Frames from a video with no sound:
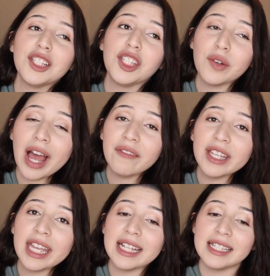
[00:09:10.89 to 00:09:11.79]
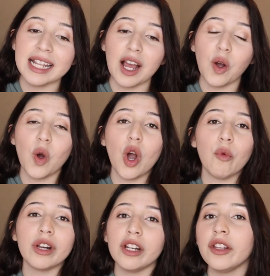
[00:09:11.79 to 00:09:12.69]
do have kids,
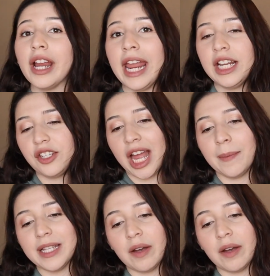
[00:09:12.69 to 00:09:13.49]
what are their age gaps?